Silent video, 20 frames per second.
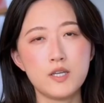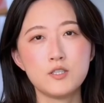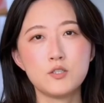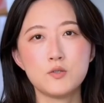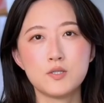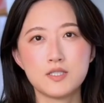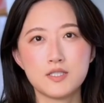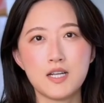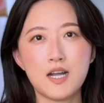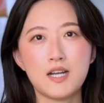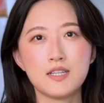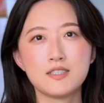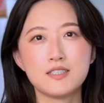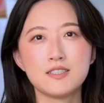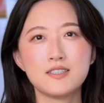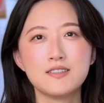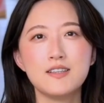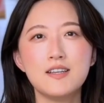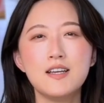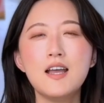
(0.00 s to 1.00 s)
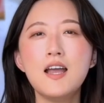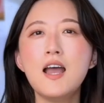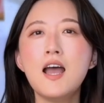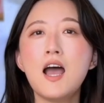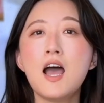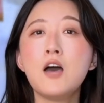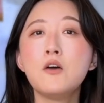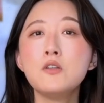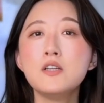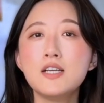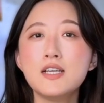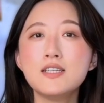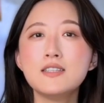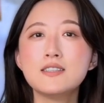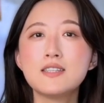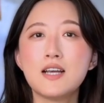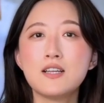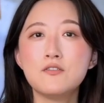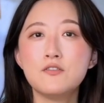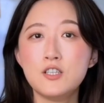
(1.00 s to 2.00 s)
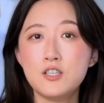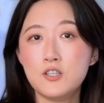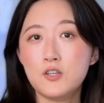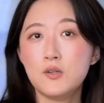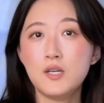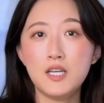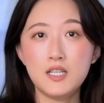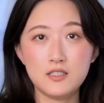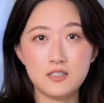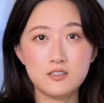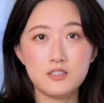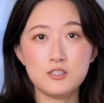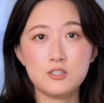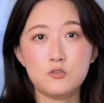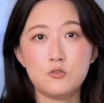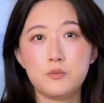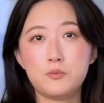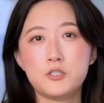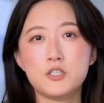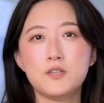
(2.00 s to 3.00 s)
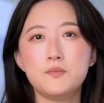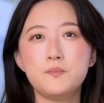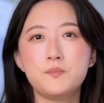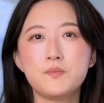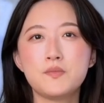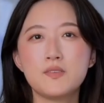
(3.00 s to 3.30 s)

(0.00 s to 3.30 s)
way to start. I'll link that video in the description.